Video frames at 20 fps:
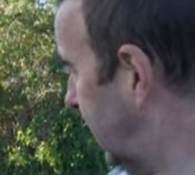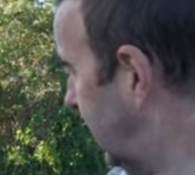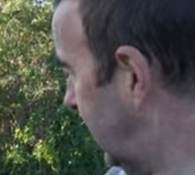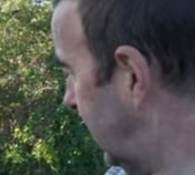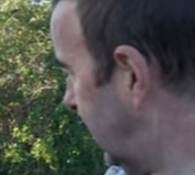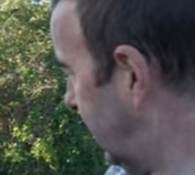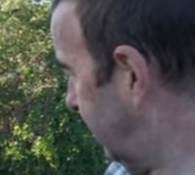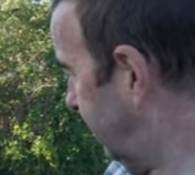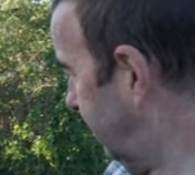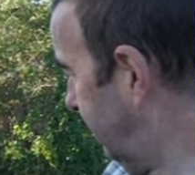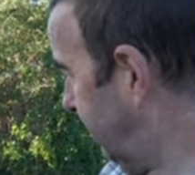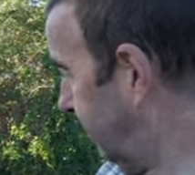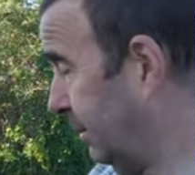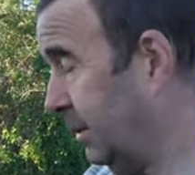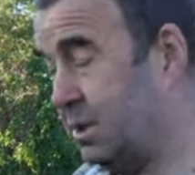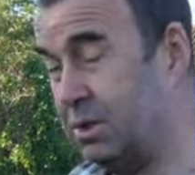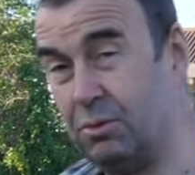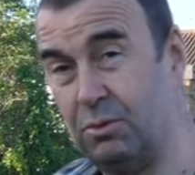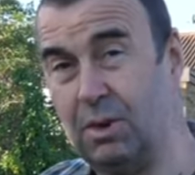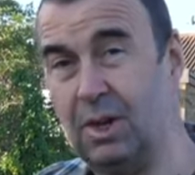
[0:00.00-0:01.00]
Um,
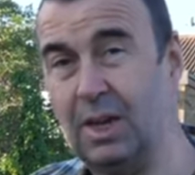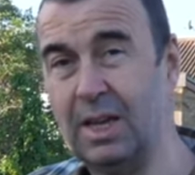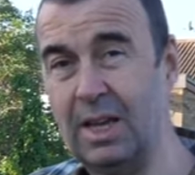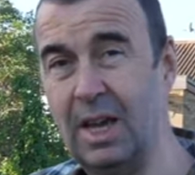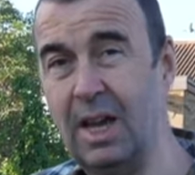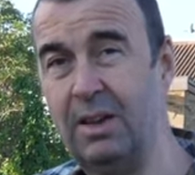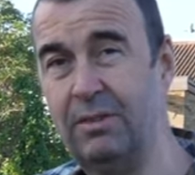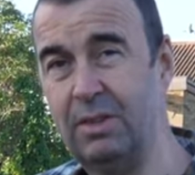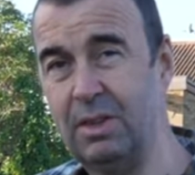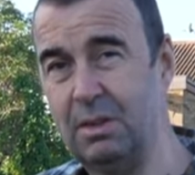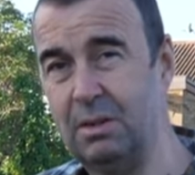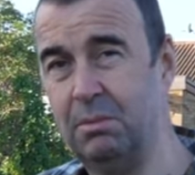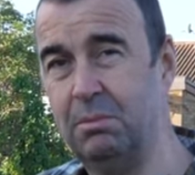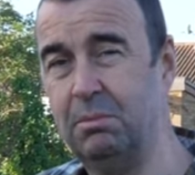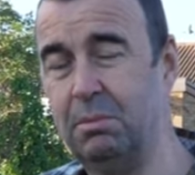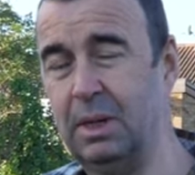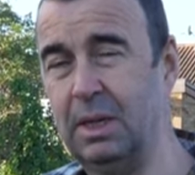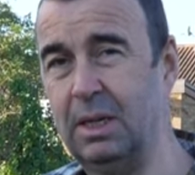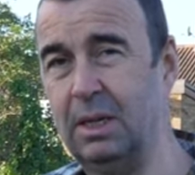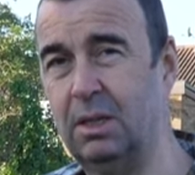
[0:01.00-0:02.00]
it's a really heavy
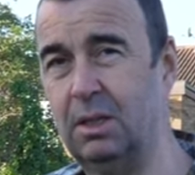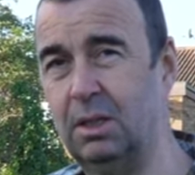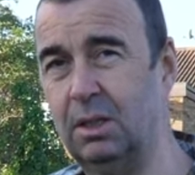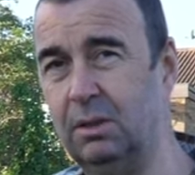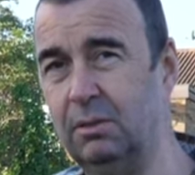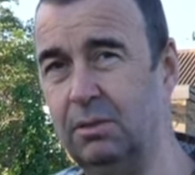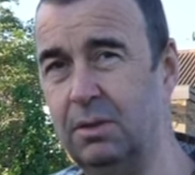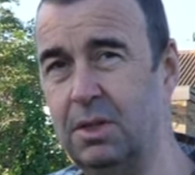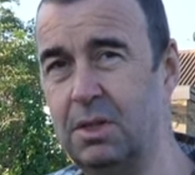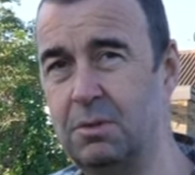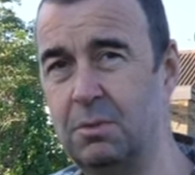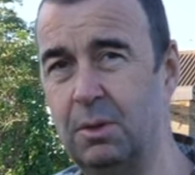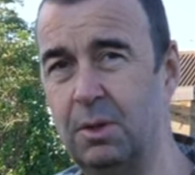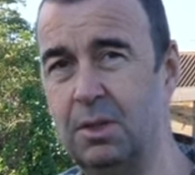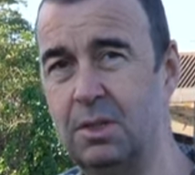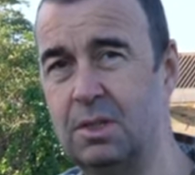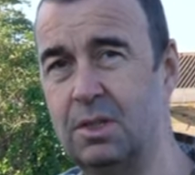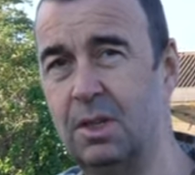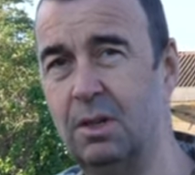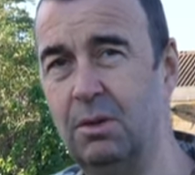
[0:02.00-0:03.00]
beehive, this
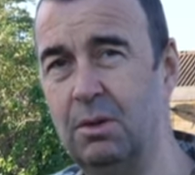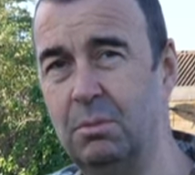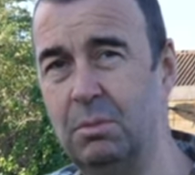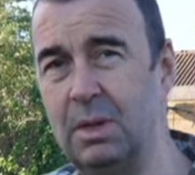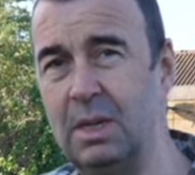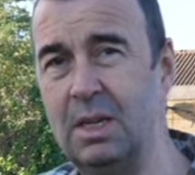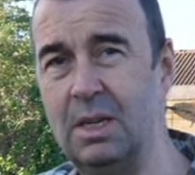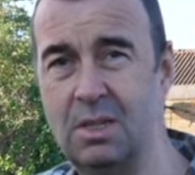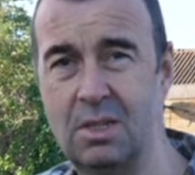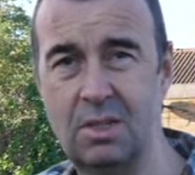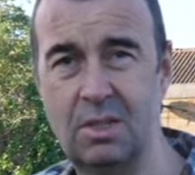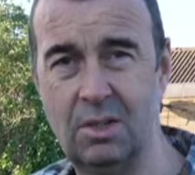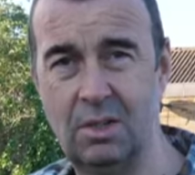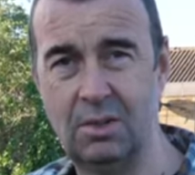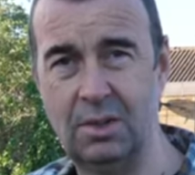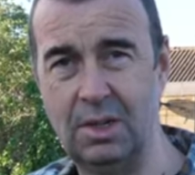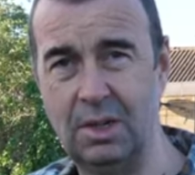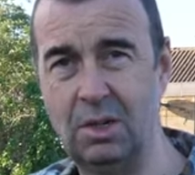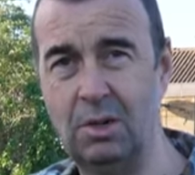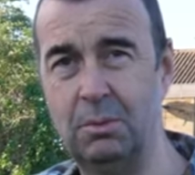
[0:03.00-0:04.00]
one, so the bees
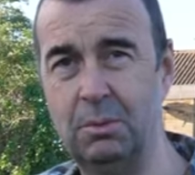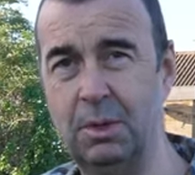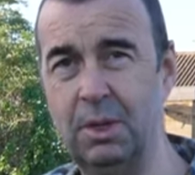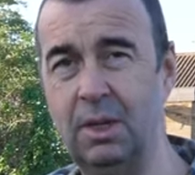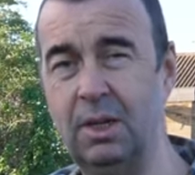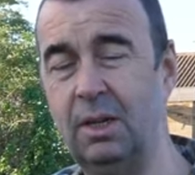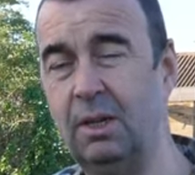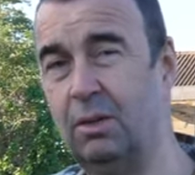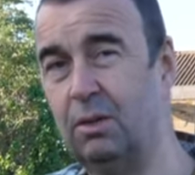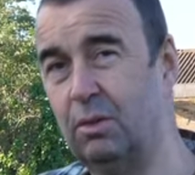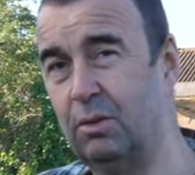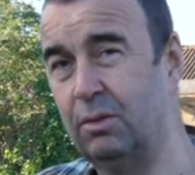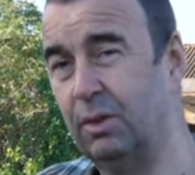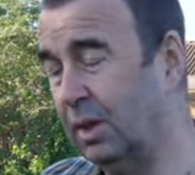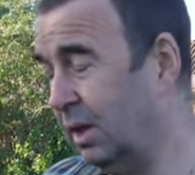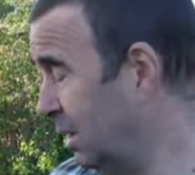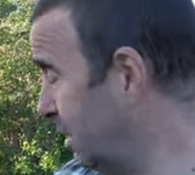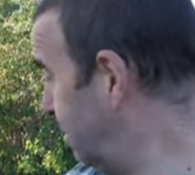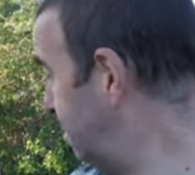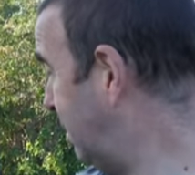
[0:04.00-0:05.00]
on the allotment here have
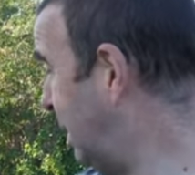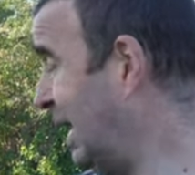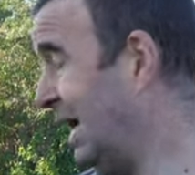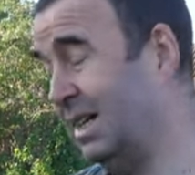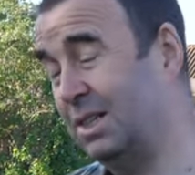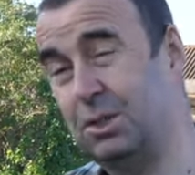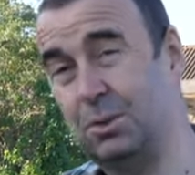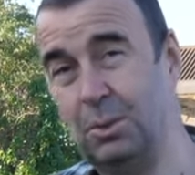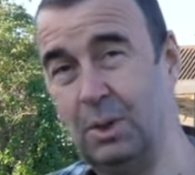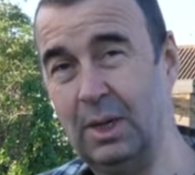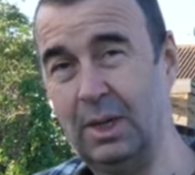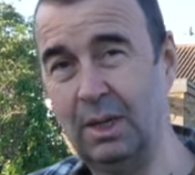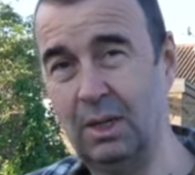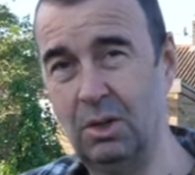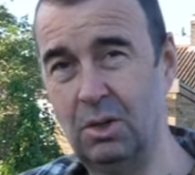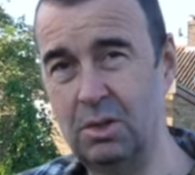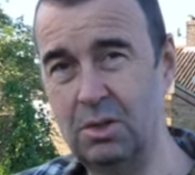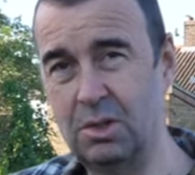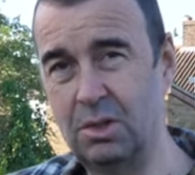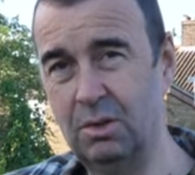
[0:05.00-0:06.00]
packed away
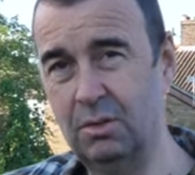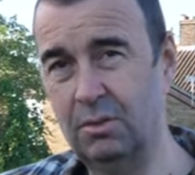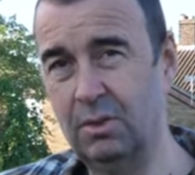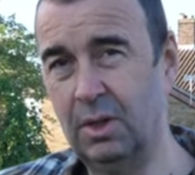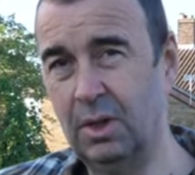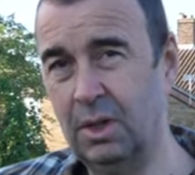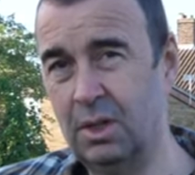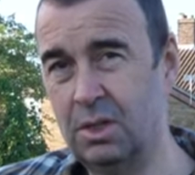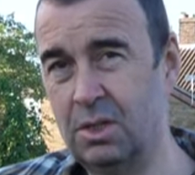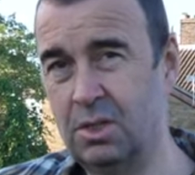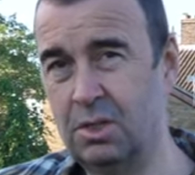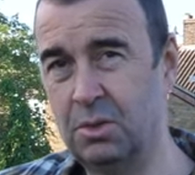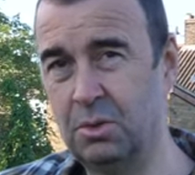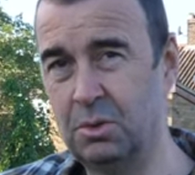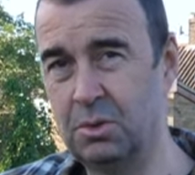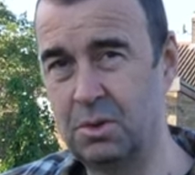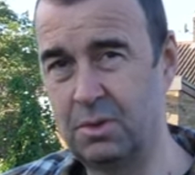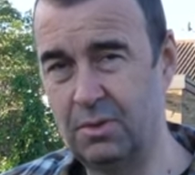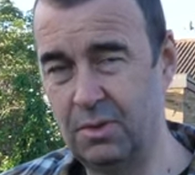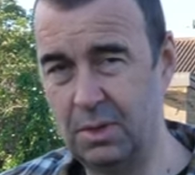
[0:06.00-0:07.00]
lots of
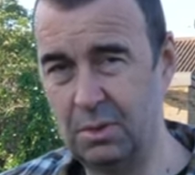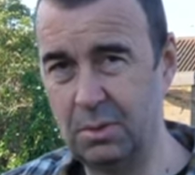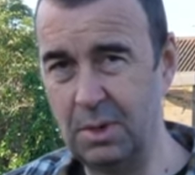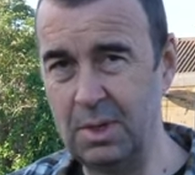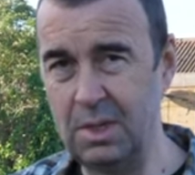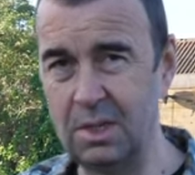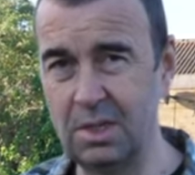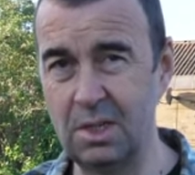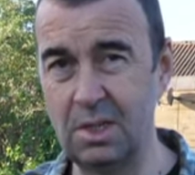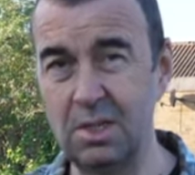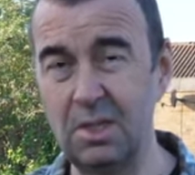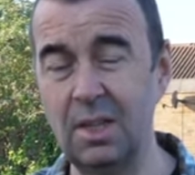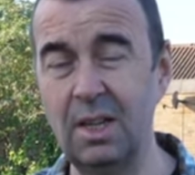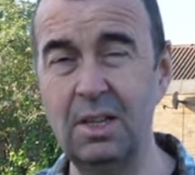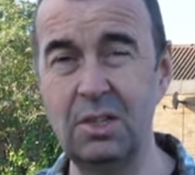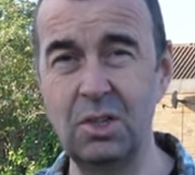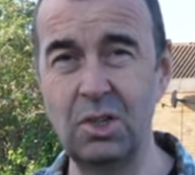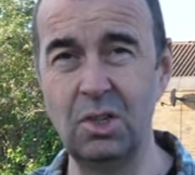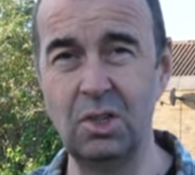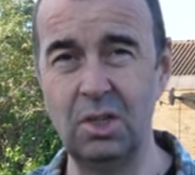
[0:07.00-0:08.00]
stores for the winter, so
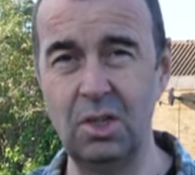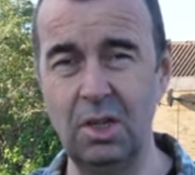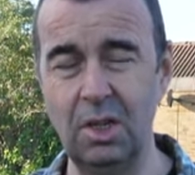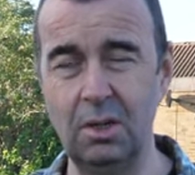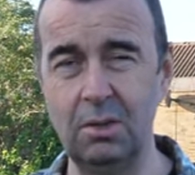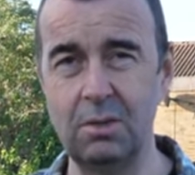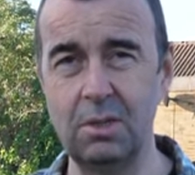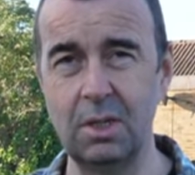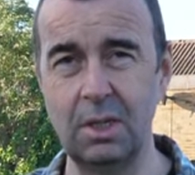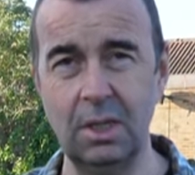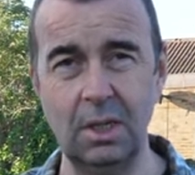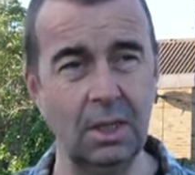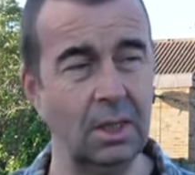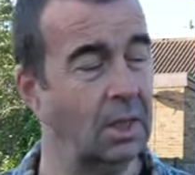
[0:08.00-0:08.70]
that's good news.